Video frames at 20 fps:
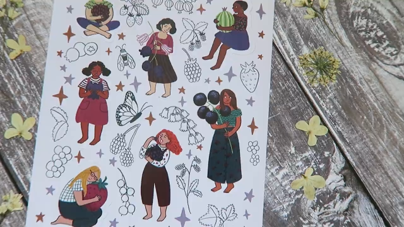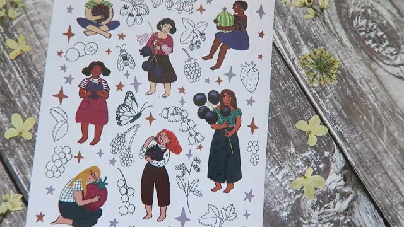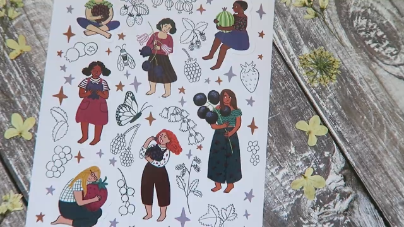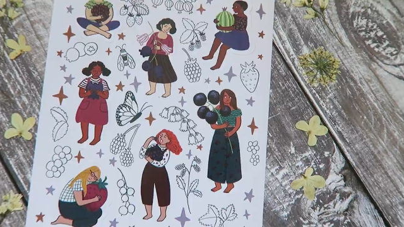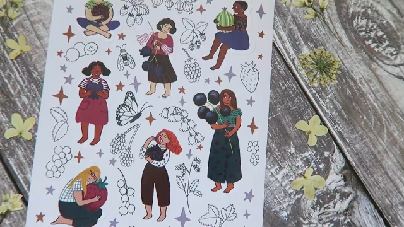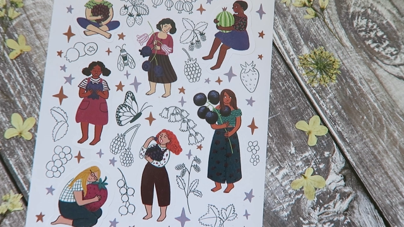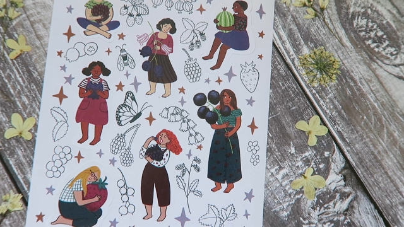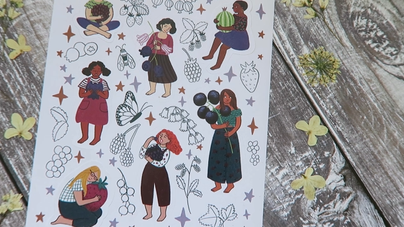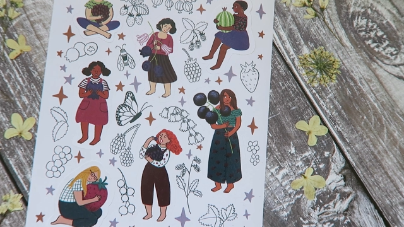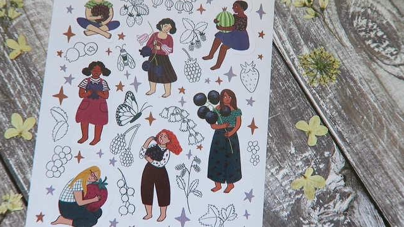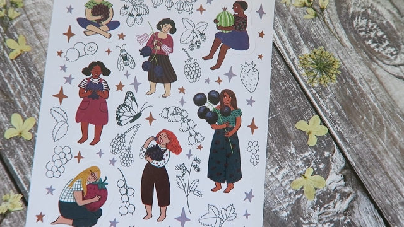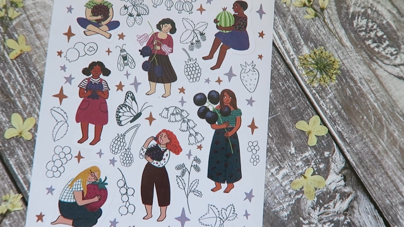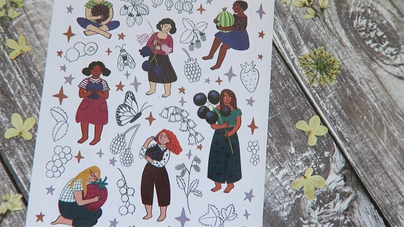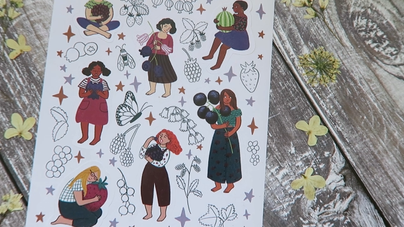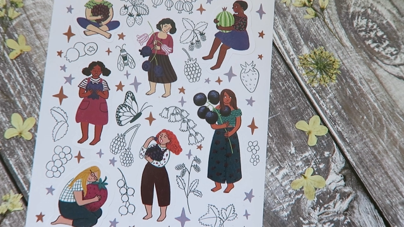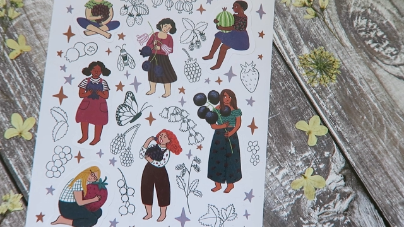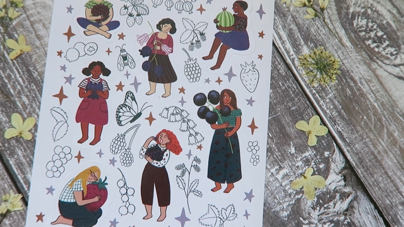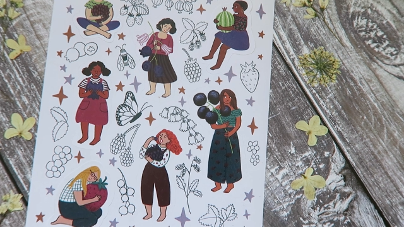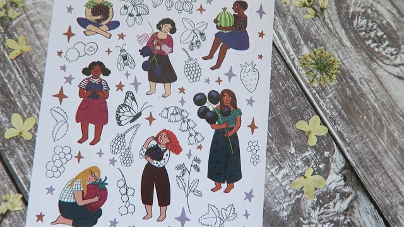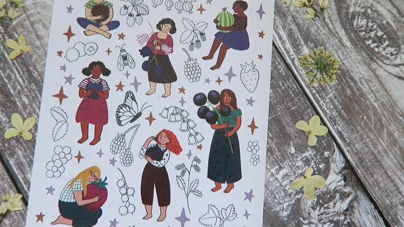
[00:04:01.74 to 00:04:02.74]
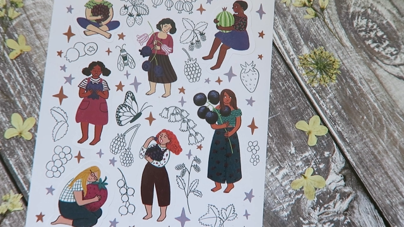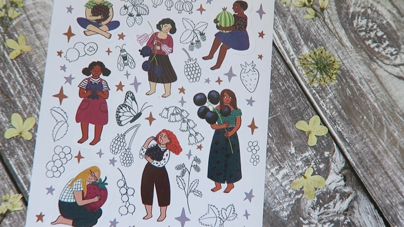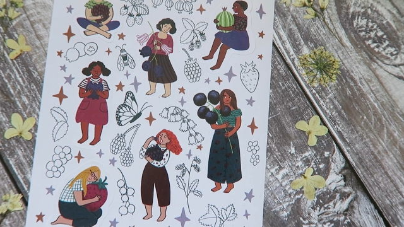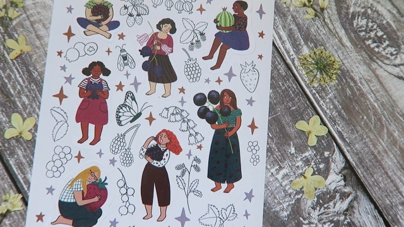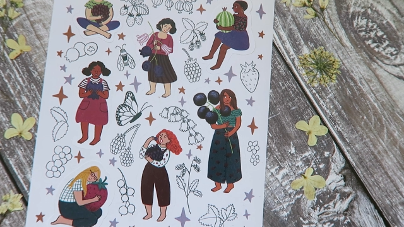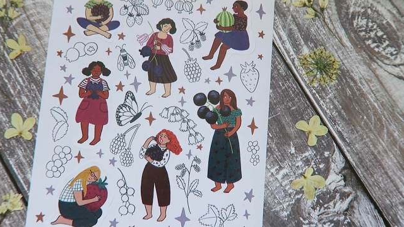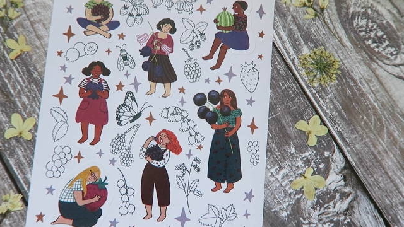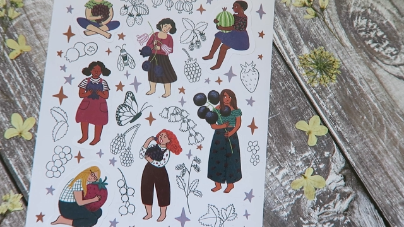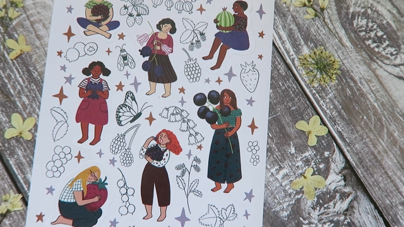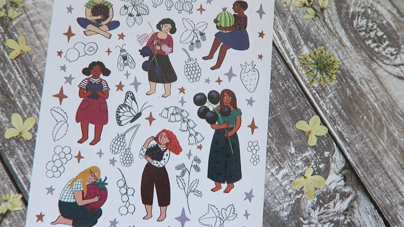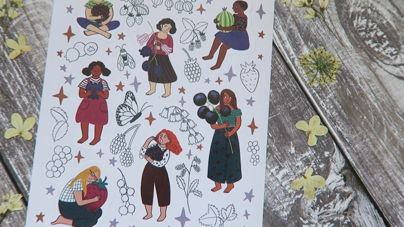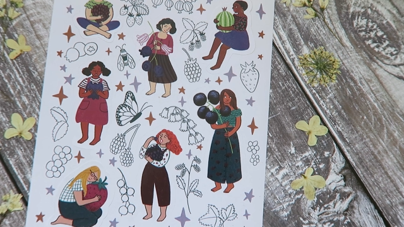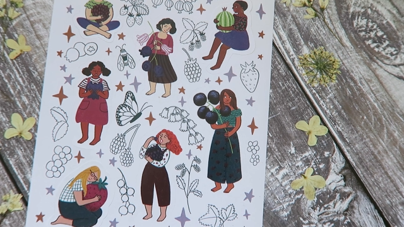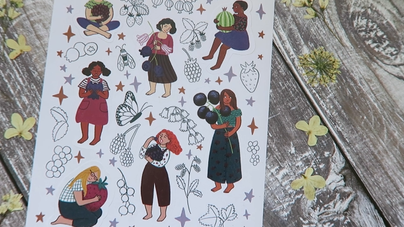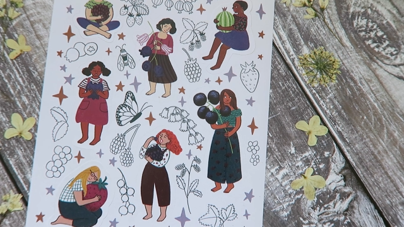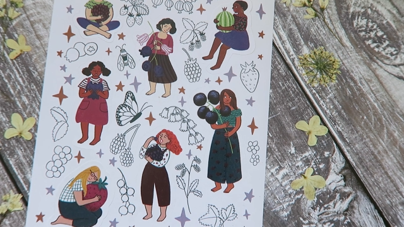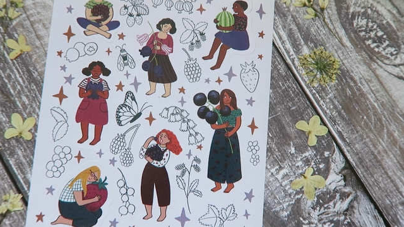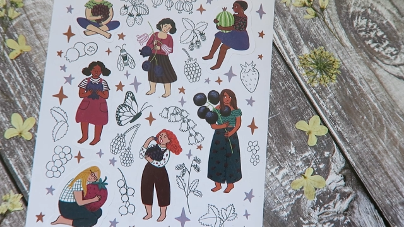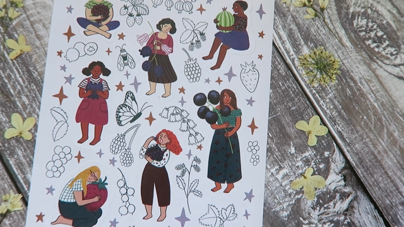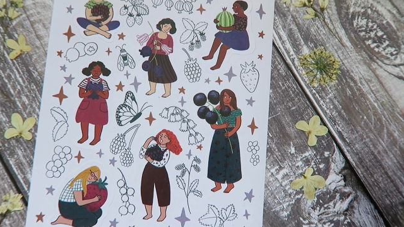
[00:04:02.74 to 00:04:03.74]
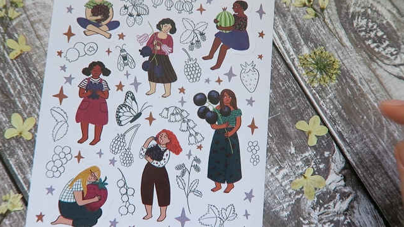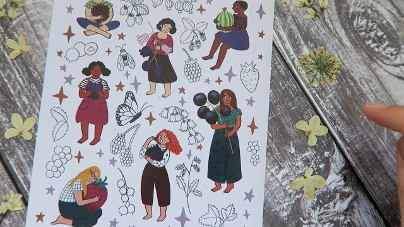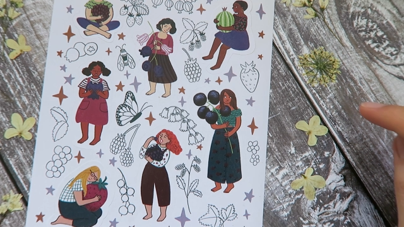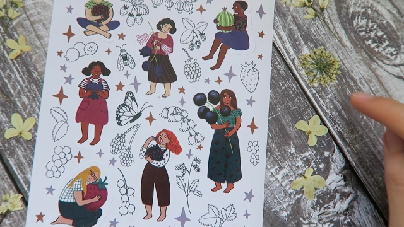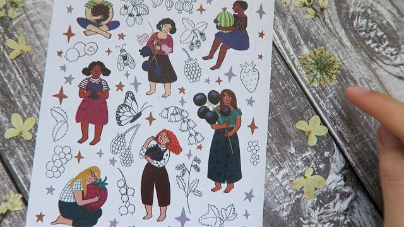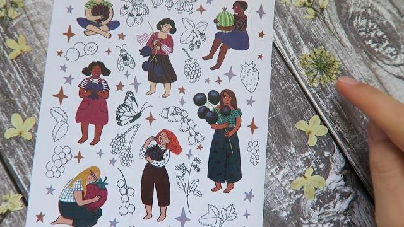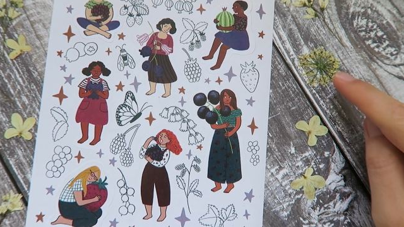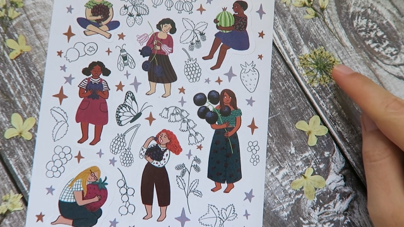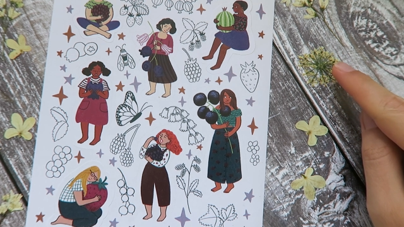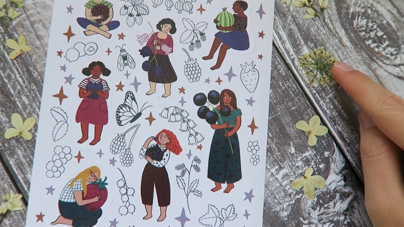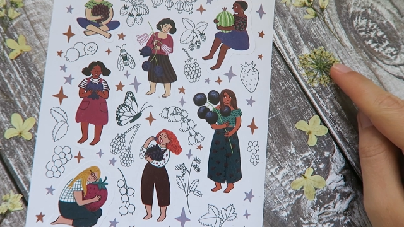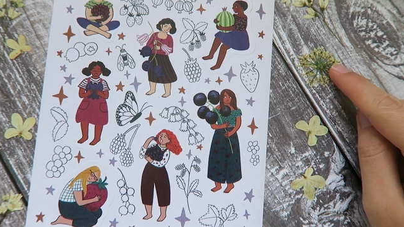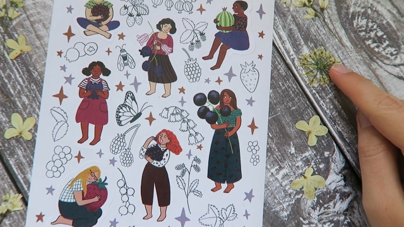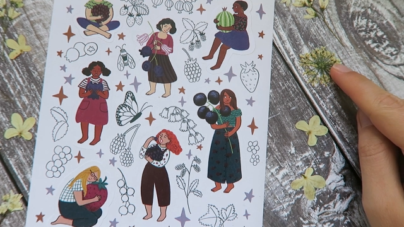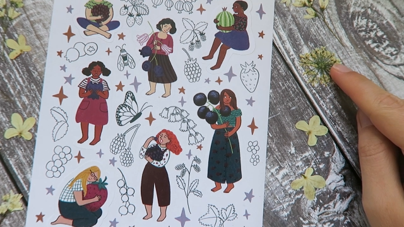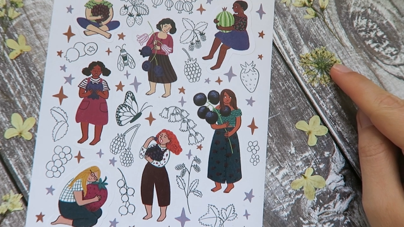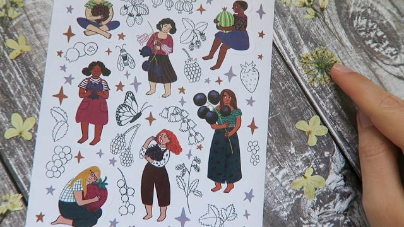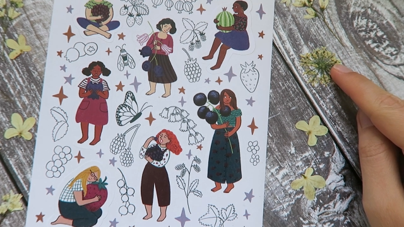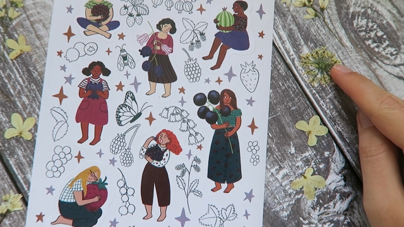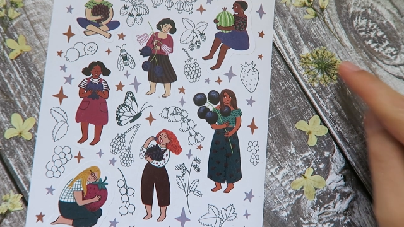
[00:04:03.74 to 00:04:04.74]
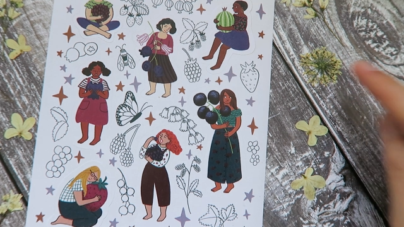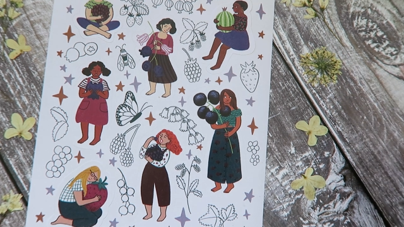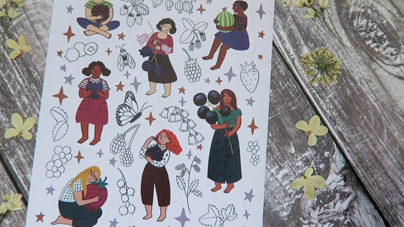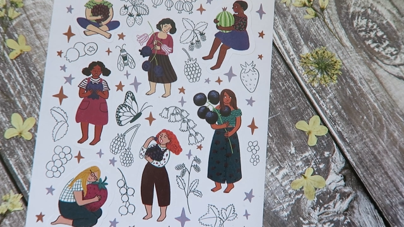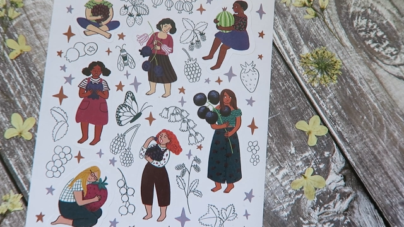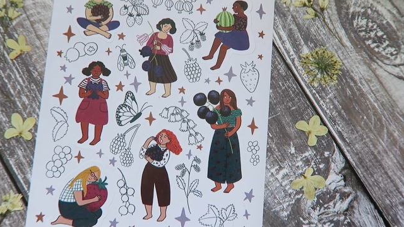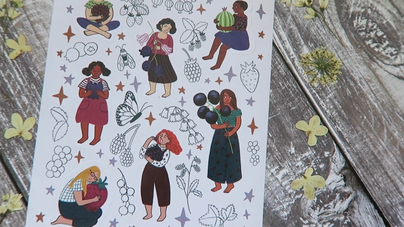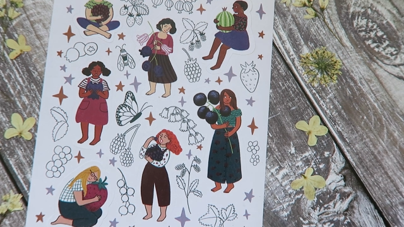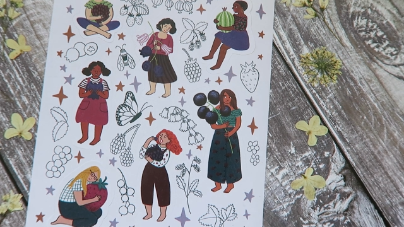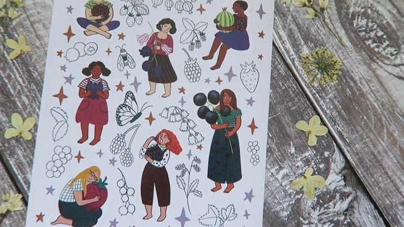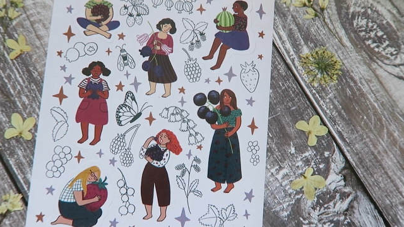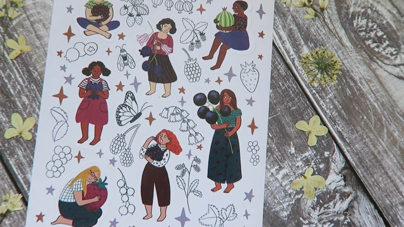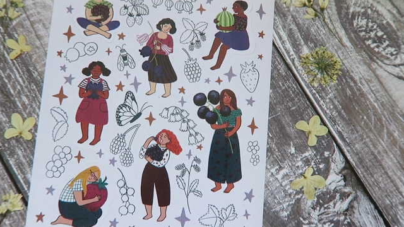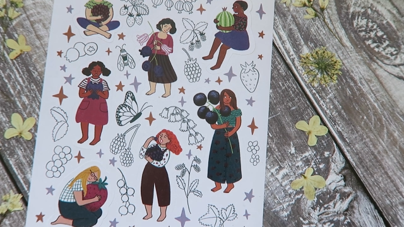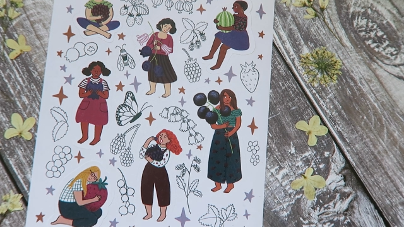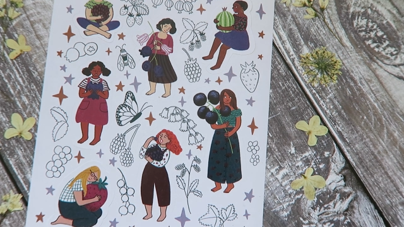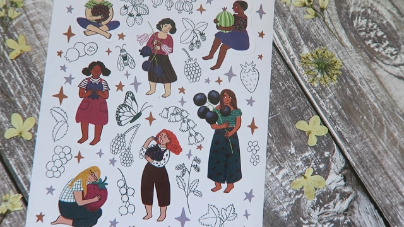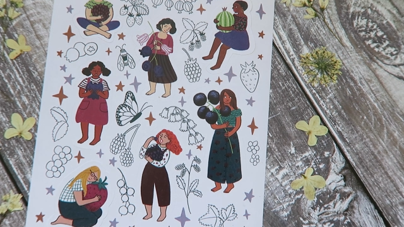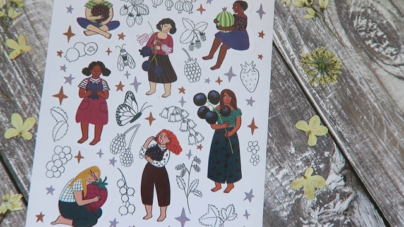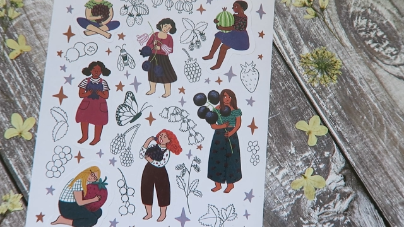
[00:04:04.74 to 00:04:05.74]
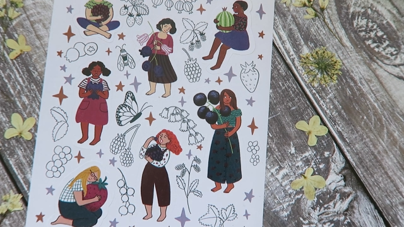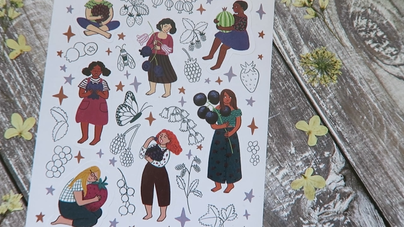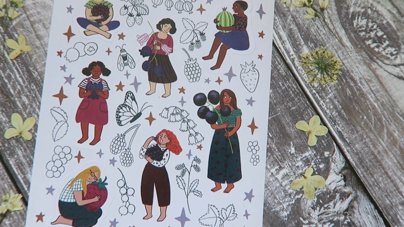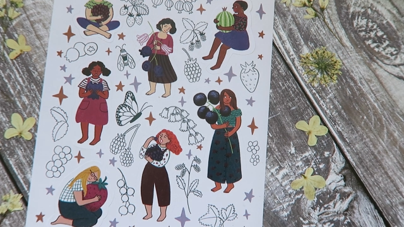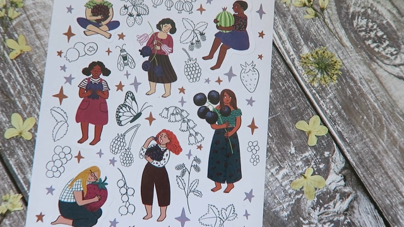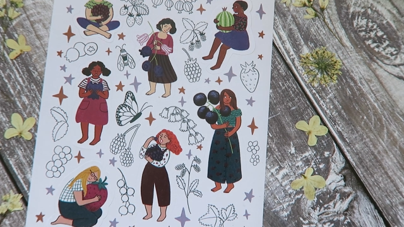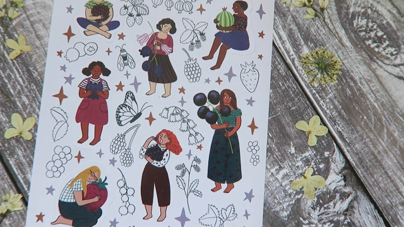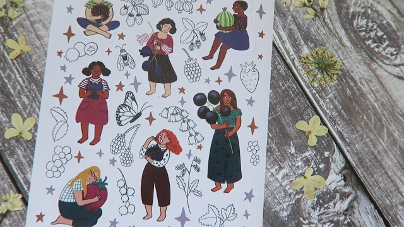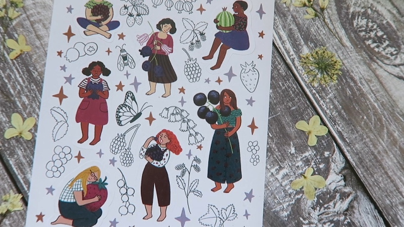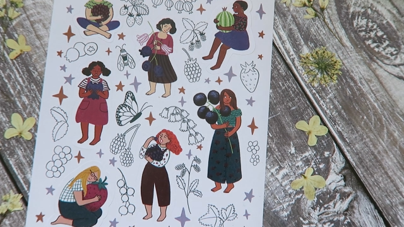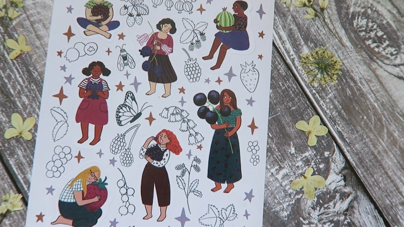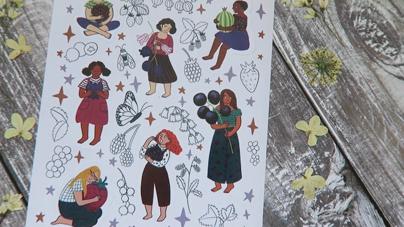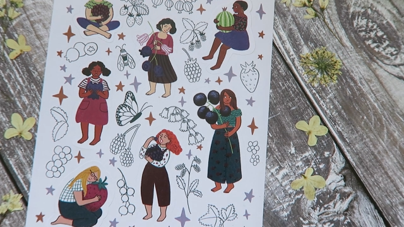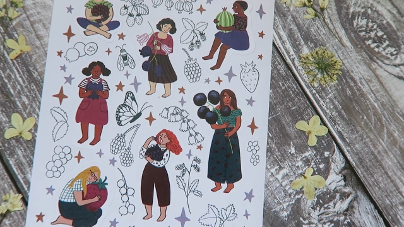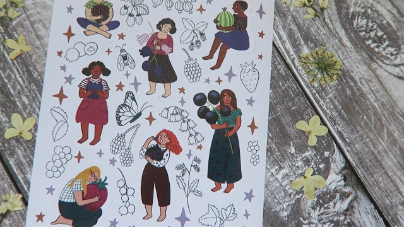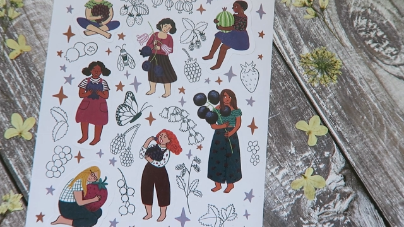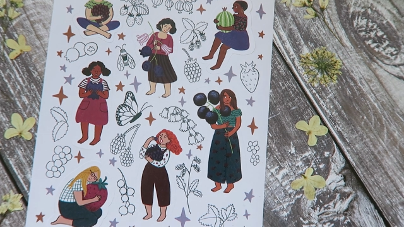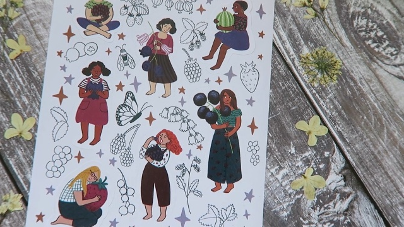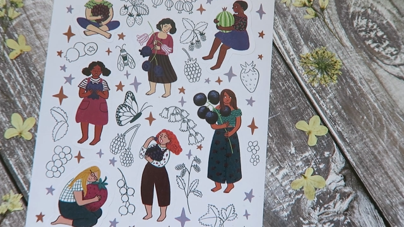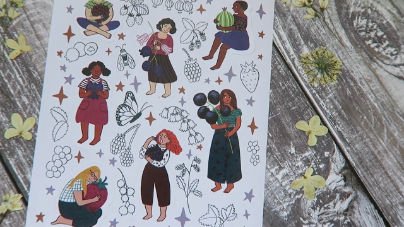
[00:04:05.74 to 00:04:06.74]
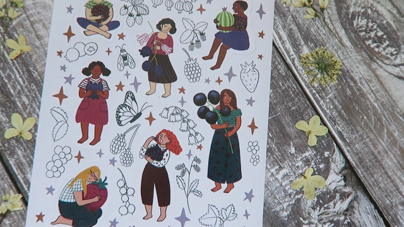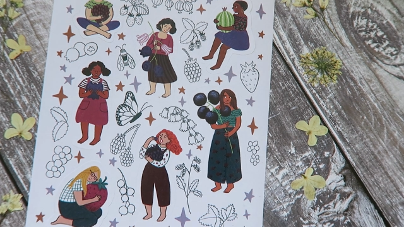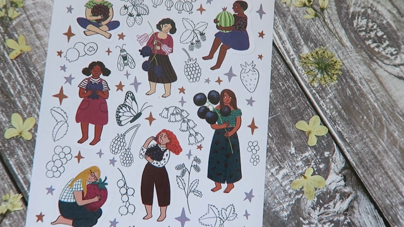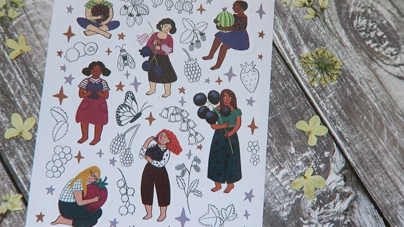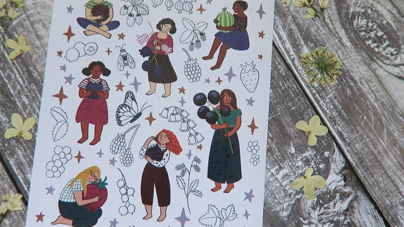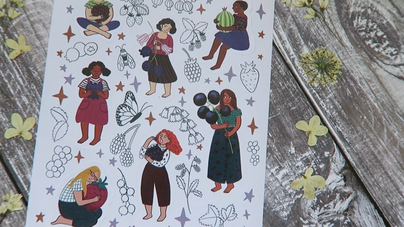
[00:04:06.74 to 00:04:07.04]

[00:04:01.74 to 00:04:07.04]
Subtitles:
(no speaker visible)